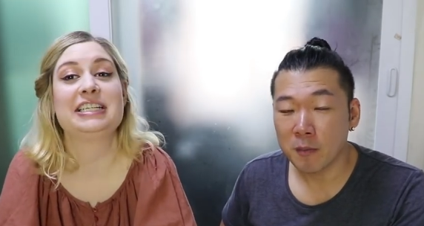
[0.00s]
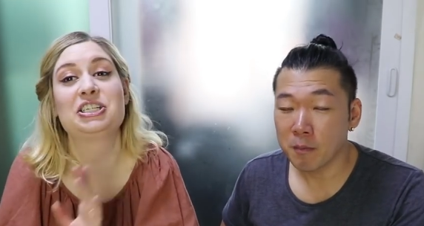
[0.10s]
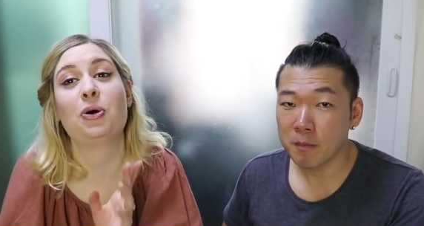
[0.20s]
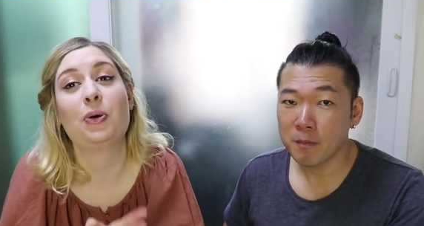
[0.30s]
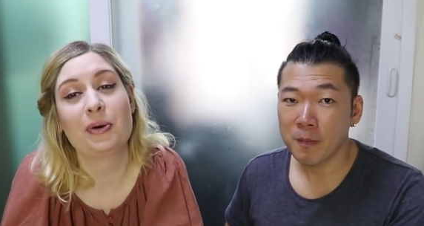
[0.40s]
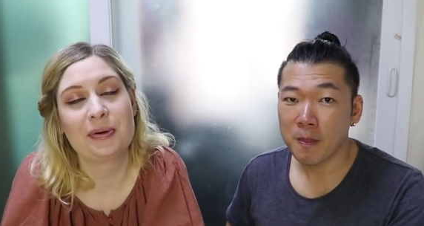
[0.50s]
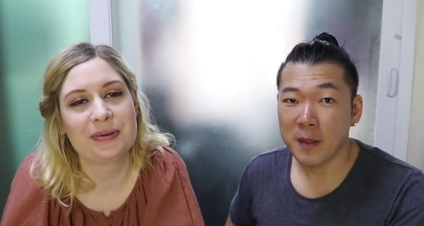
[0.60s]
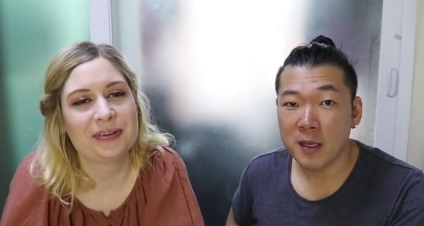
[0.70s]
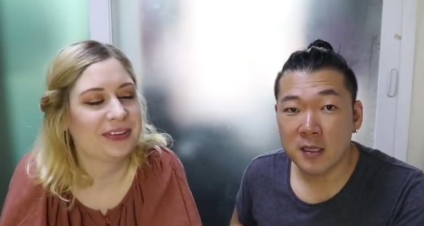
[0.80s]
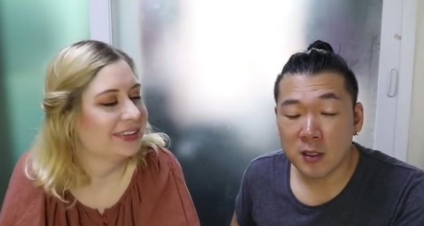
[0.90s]
Speaker 1: he tall?
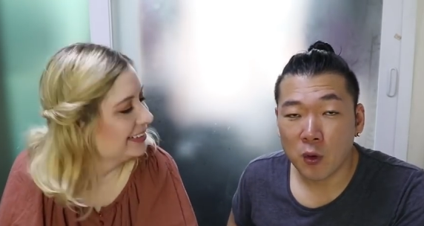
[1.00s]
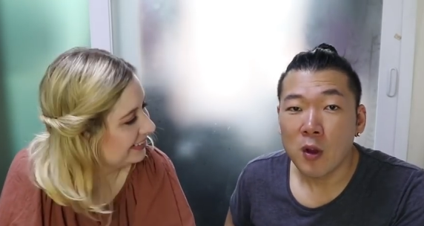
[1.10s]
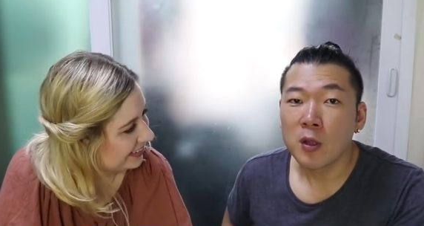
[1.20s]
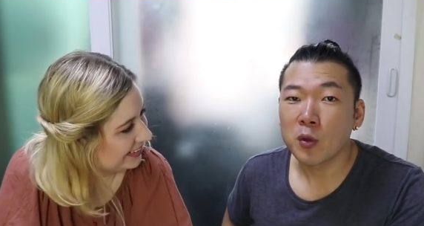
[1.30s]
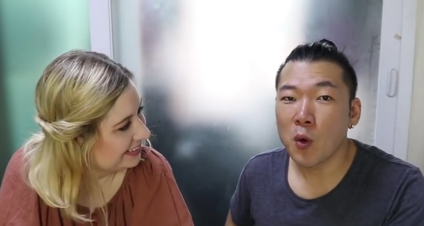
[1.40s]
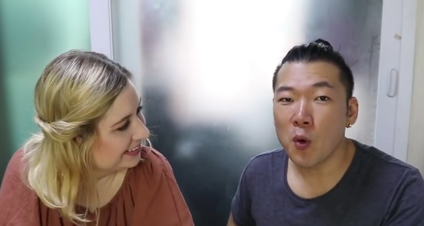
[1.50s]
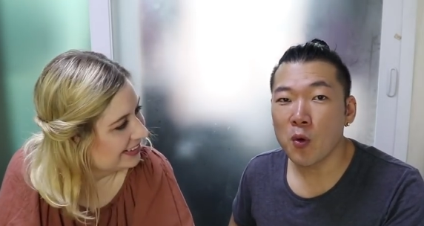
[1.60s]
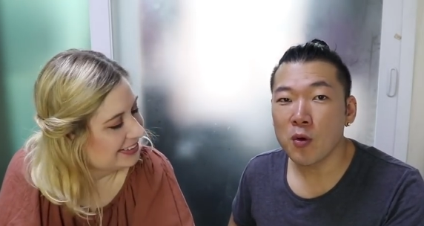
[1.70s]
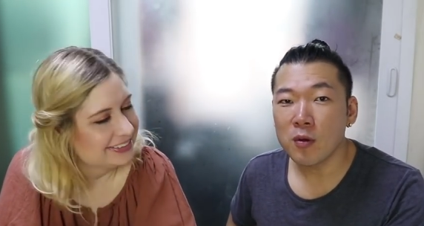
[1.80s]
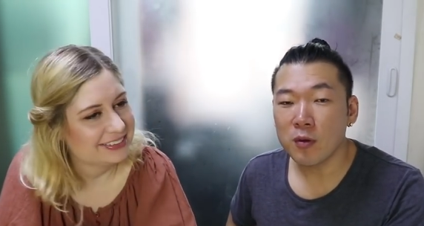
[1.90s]
Is he
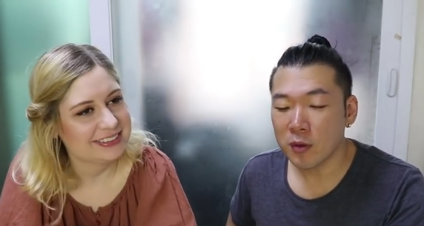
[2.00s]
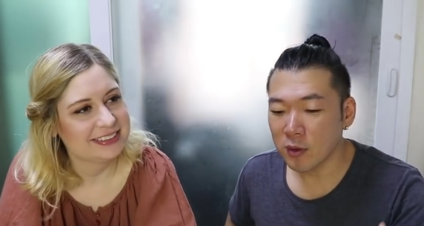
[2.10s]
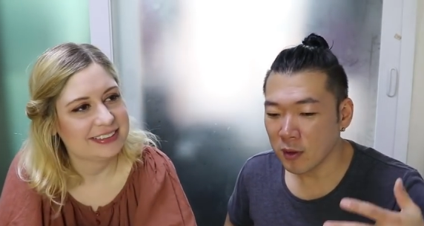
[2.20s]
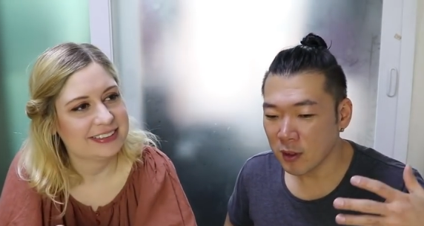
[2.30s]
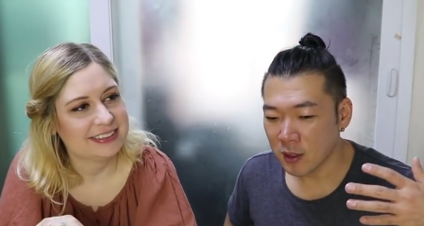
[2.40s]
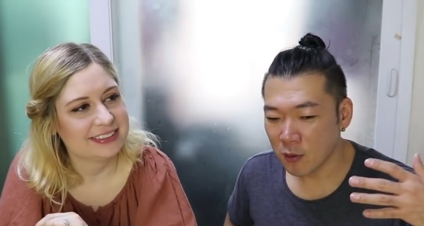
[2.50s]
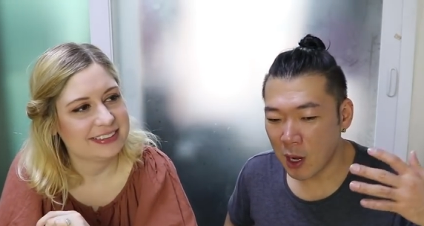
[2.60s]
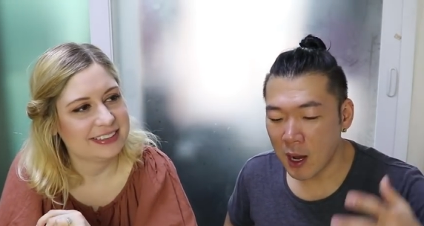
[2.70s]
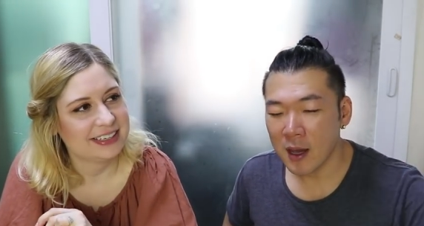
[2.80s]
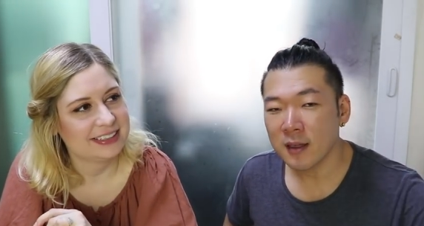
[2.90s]
tall? The
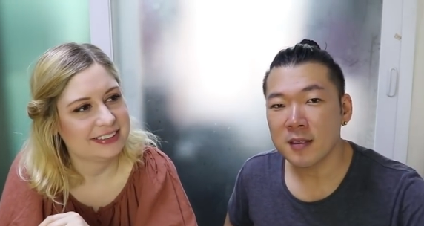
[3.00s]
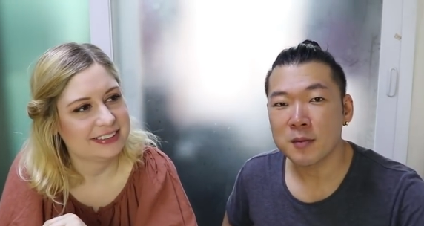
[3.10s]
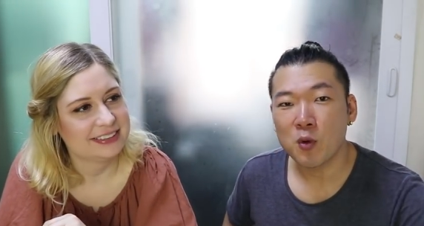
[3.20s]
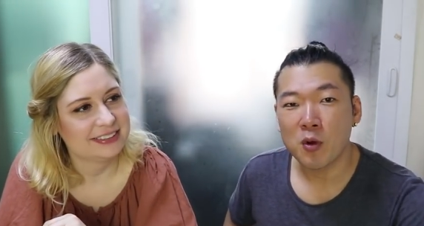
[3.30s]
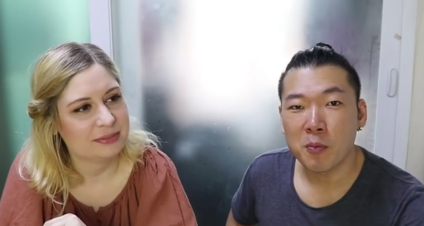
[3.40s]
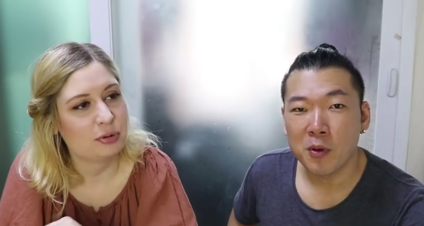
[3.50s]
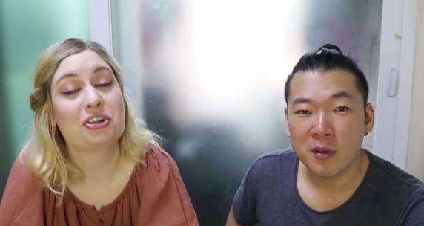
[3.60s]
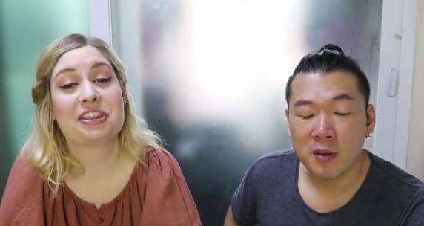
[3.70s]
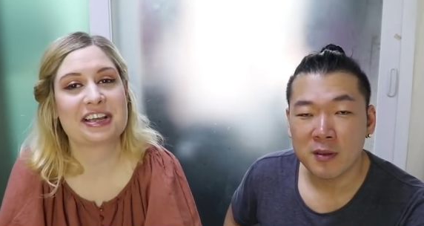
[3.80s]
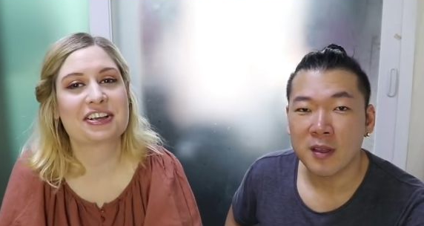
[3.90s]
height is more
Speaker 2: important
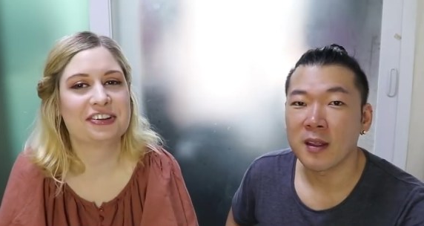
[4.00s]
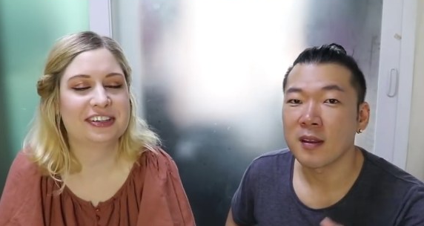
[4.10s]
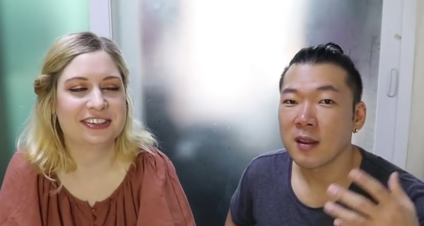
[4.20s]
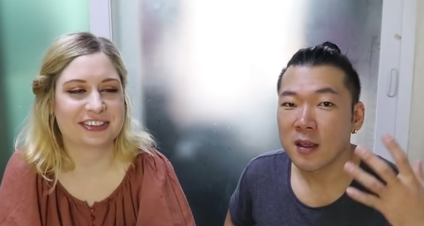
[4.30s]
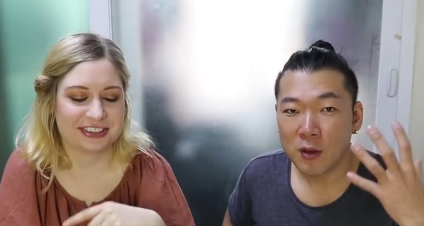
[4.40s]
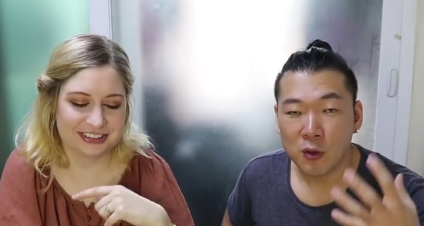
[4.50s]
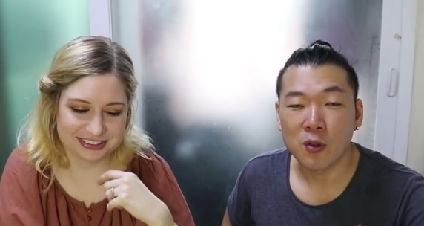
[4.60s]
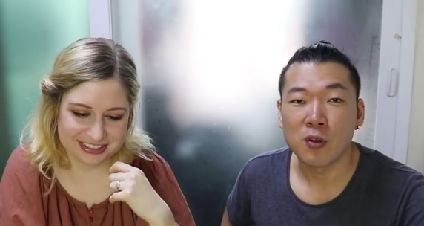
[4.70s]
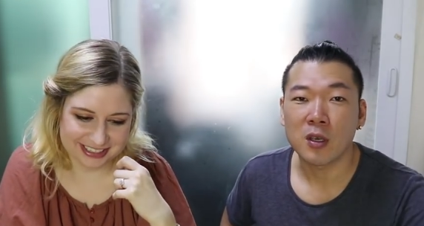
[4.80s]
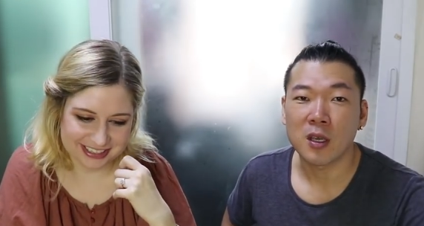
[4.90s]
than good
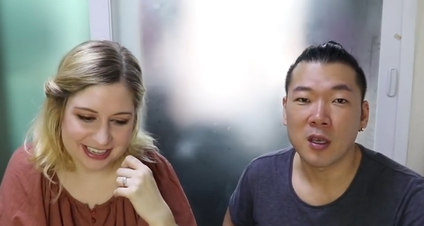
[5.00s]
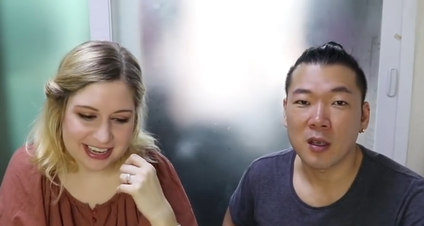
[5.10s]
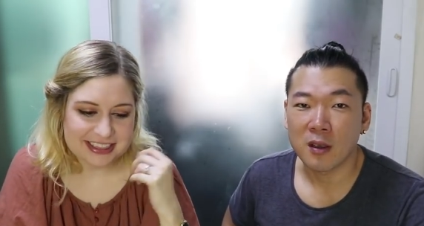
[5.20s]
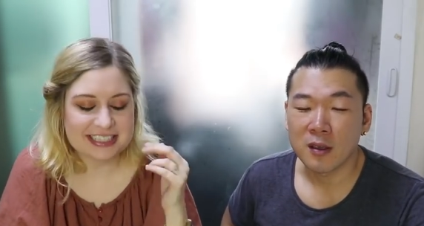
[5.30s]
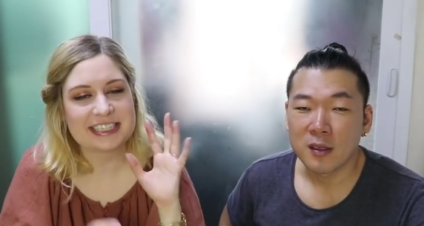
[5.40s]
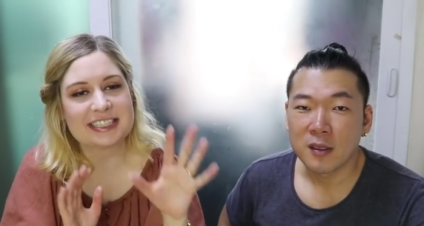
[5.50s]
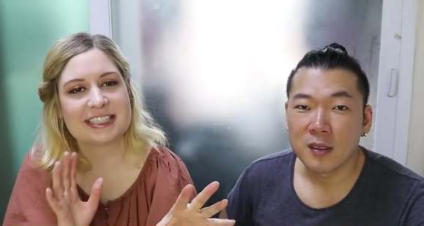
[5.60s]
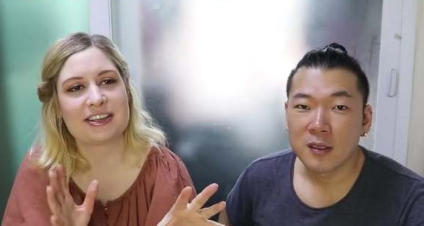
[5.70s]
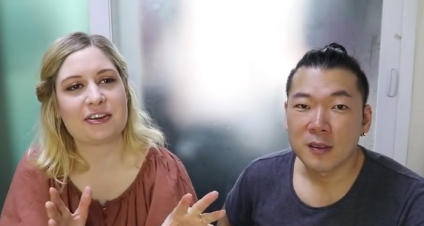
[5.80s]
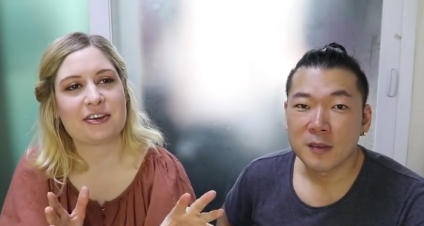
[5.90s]
looking. This is
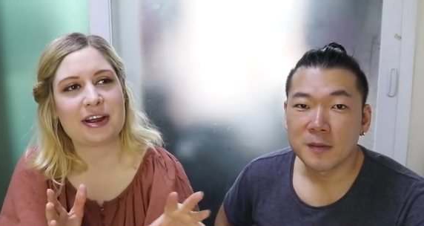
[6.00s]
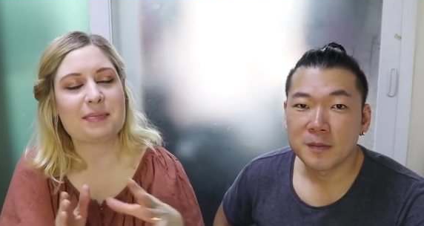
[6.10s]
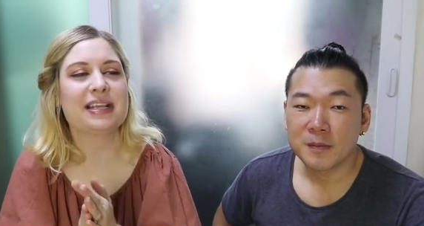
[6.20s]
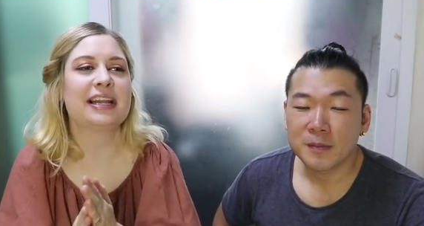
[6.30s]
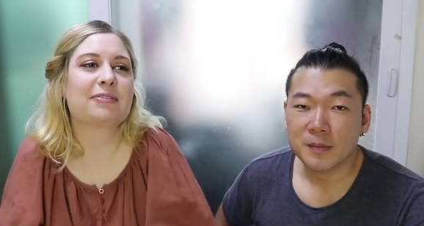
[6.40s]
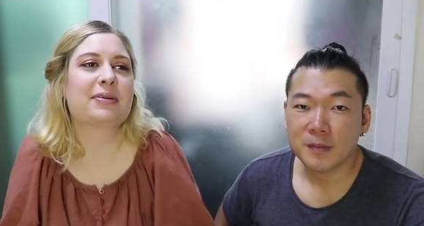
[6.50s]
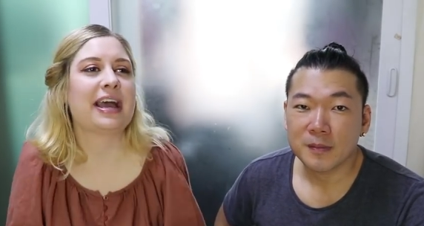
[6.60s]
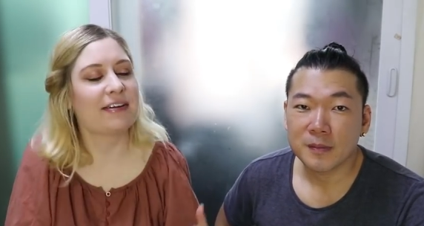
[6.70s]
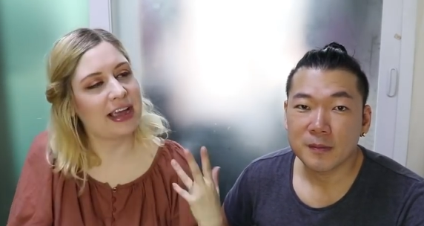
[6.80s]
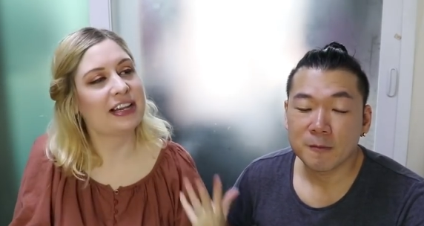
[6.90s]
so, I mean, like, we
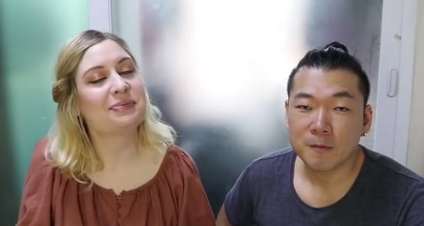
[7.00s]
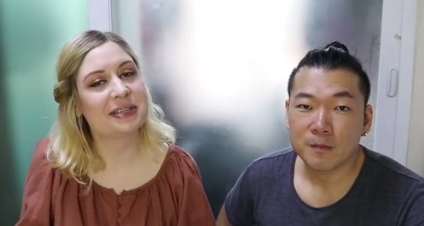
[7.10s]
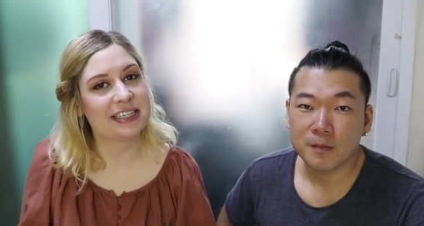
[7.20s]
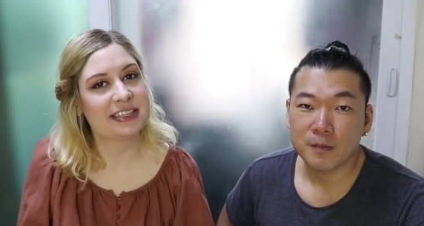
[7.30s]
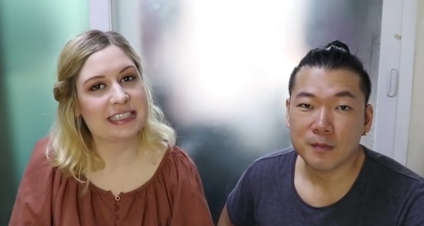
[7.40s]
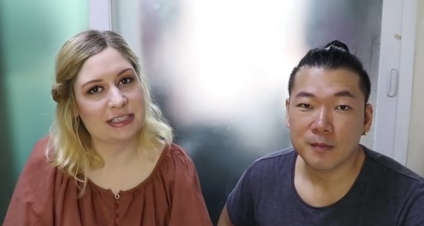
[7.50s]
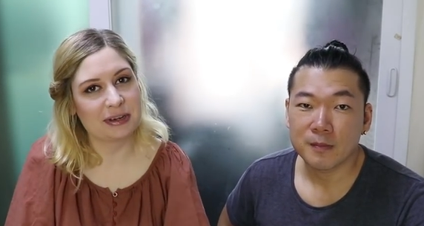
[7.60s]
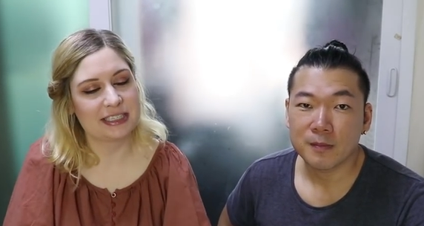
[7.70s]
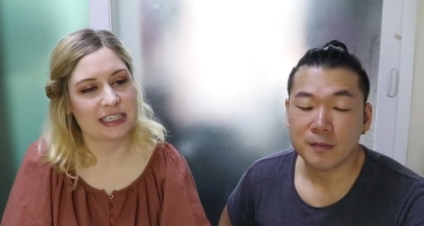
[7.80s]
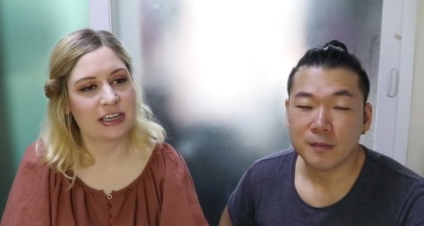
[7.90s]
have elements of this in
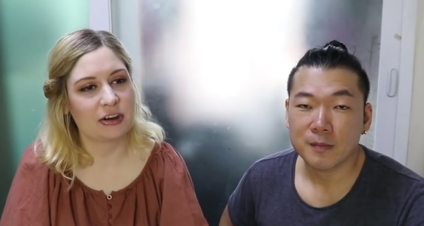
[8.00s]
Western